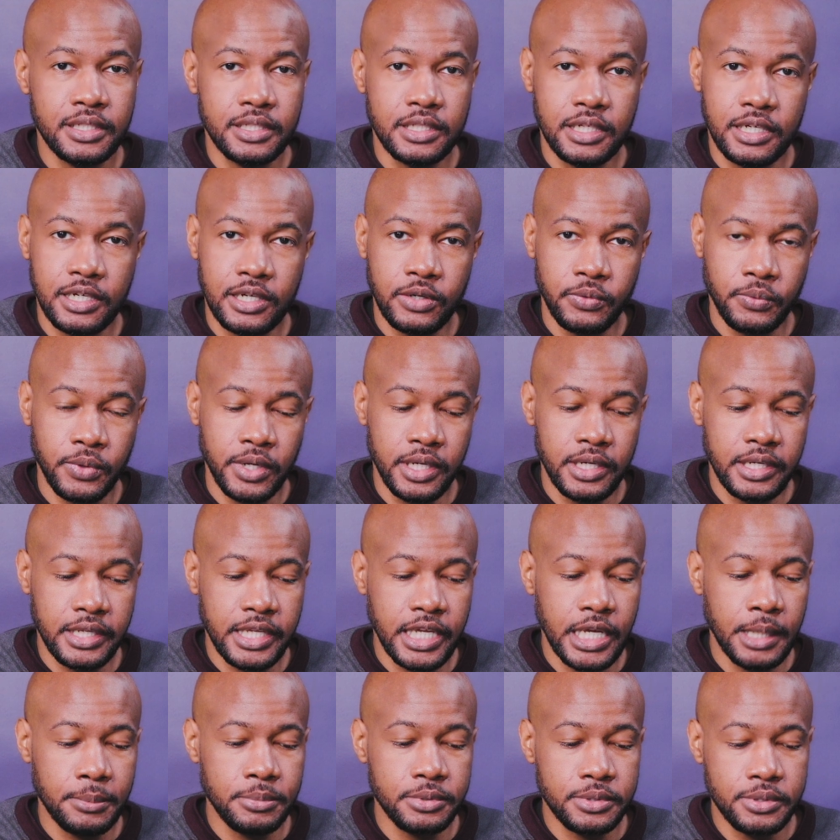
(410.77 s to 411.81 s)
Run the
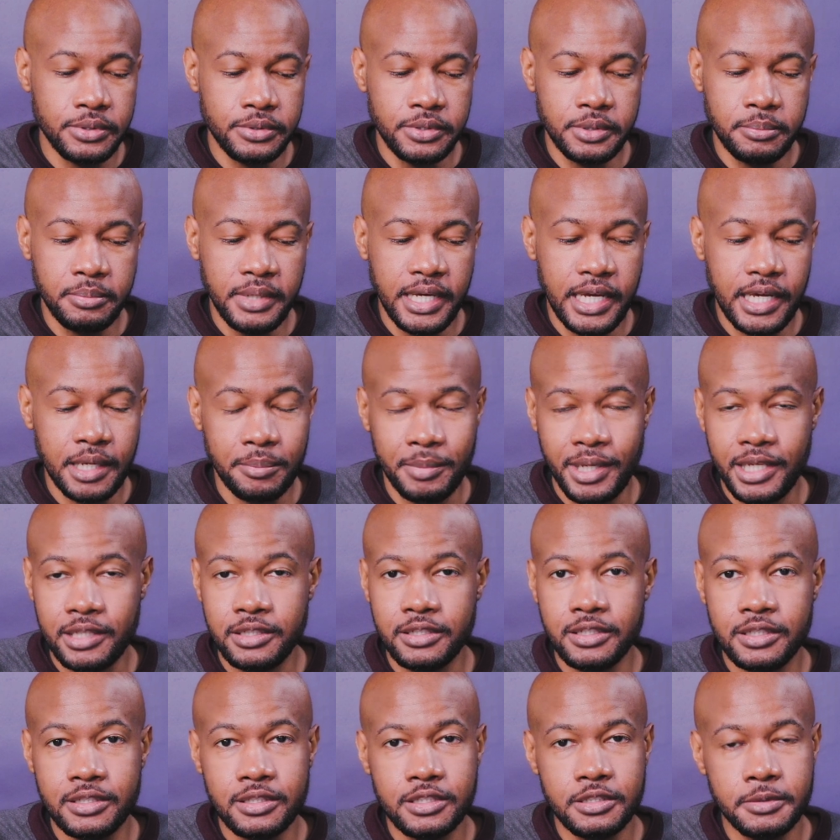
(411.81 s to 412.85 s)
cable through the back may
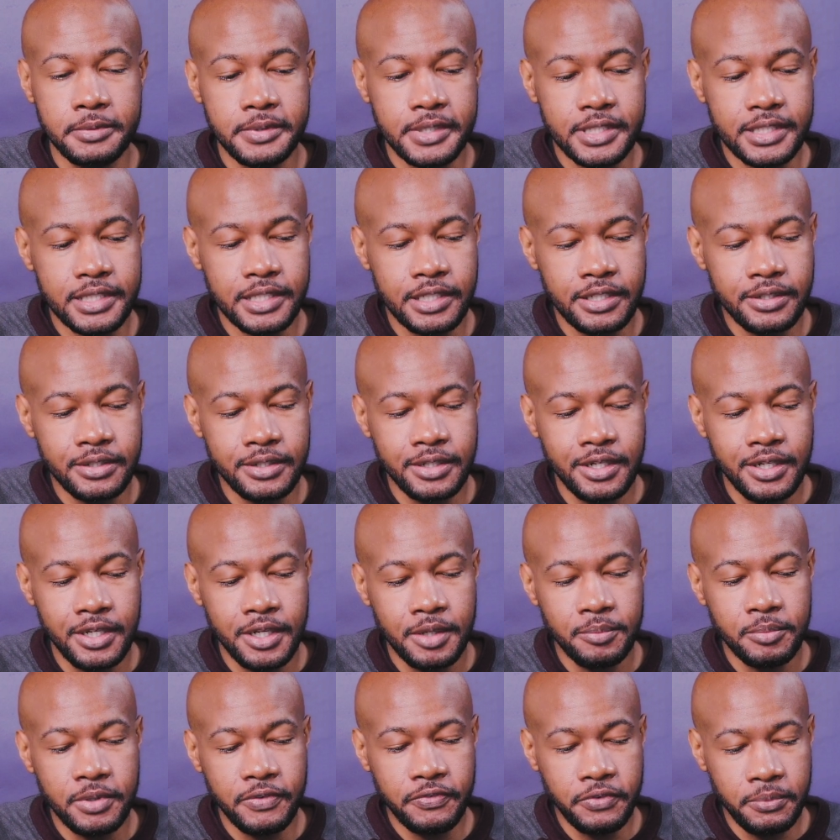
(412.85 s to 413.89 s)
look a little bit cleaner,
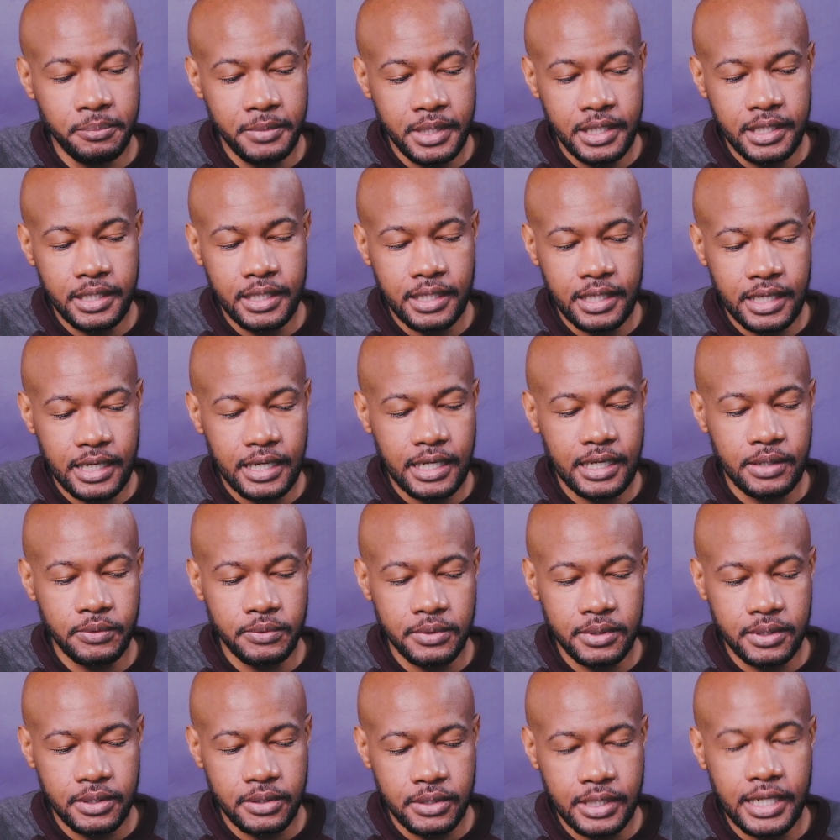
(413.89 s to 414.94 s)
but for me, I
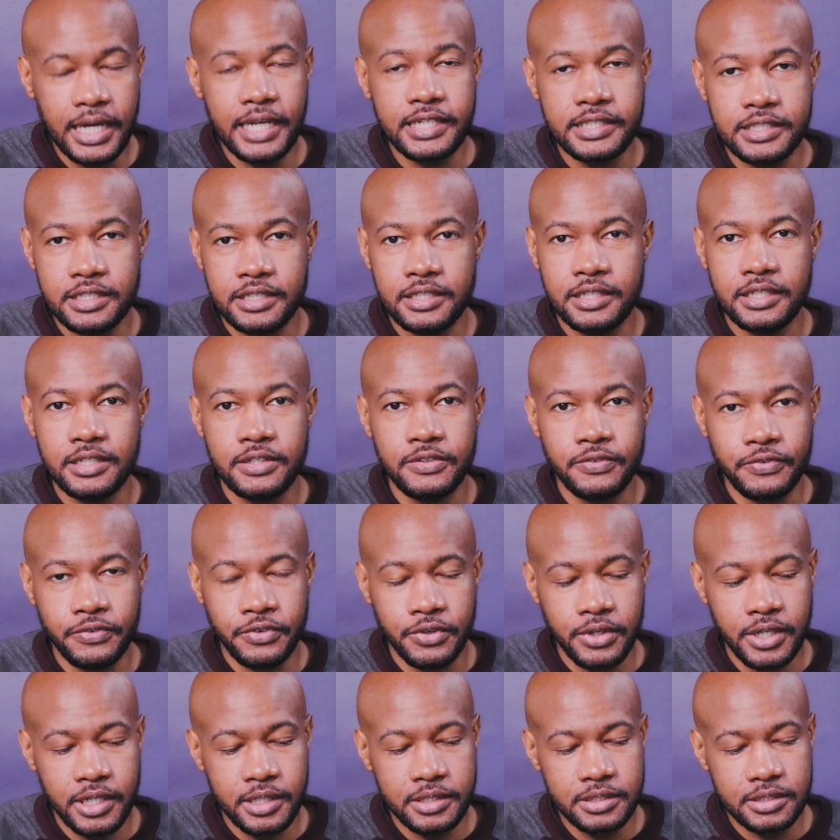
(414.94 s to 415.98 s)
will have liked it in the
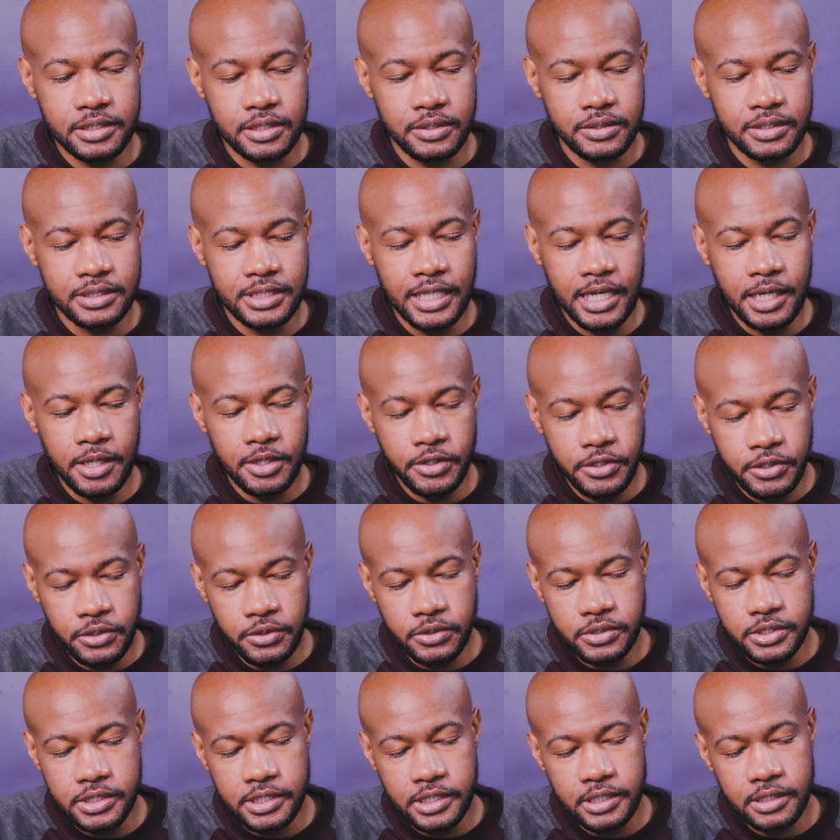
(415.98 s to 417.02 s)
front. So it's not a
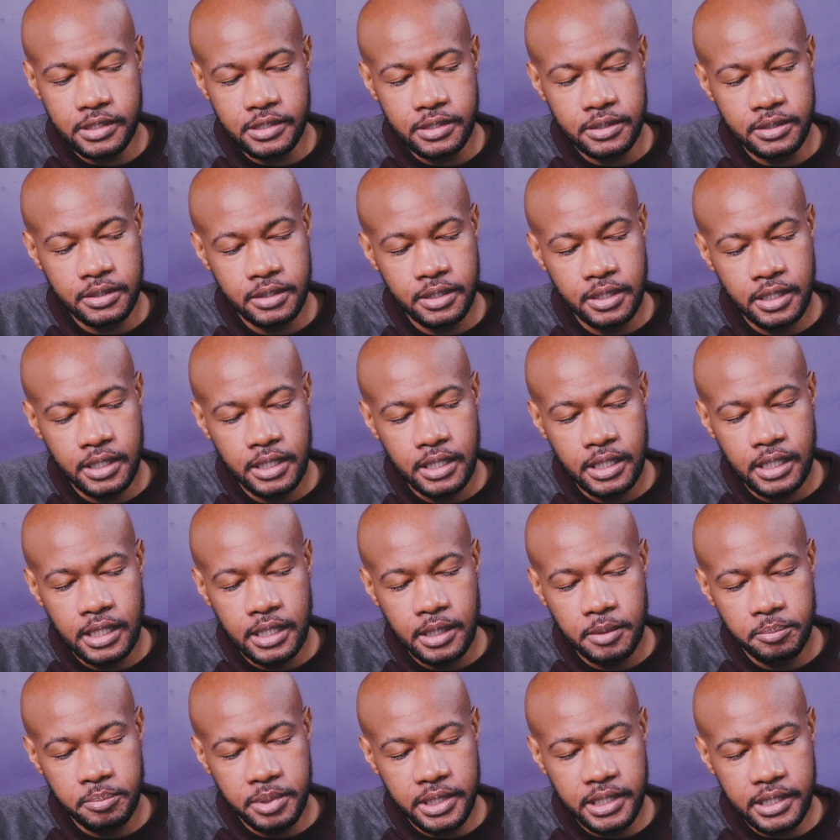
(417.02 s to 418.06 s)
huge deal,
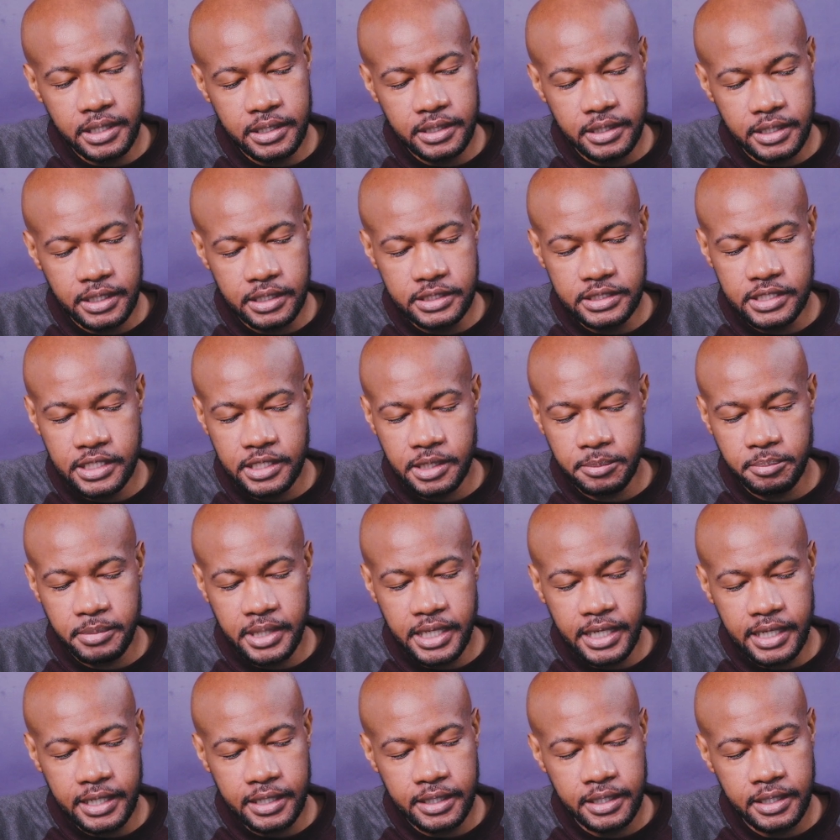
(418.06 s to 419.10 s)
but it's in the
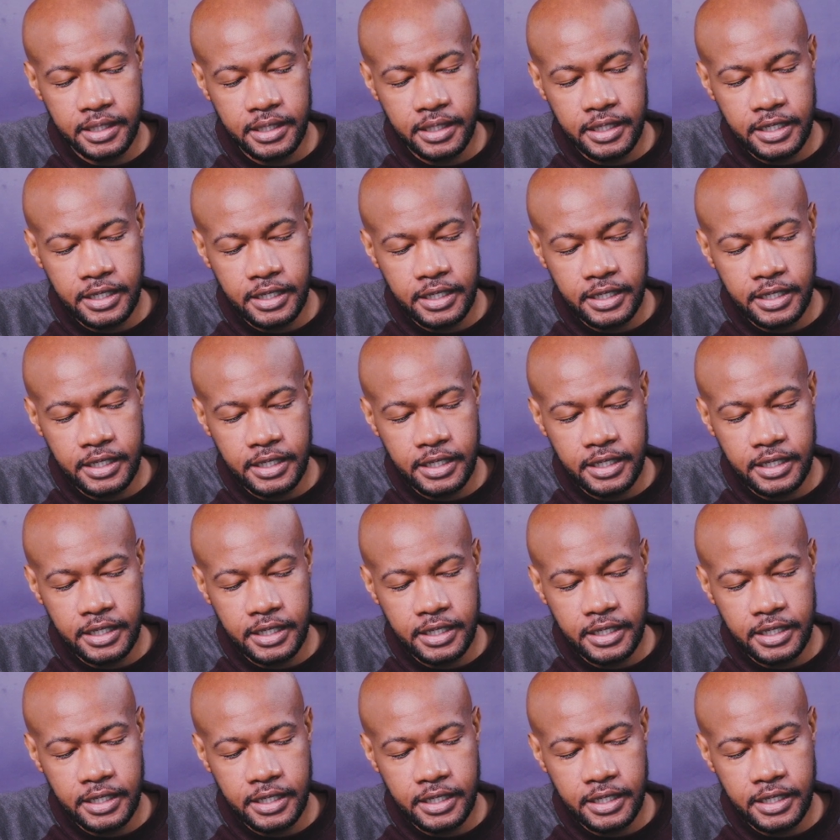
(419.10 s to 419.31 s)
back.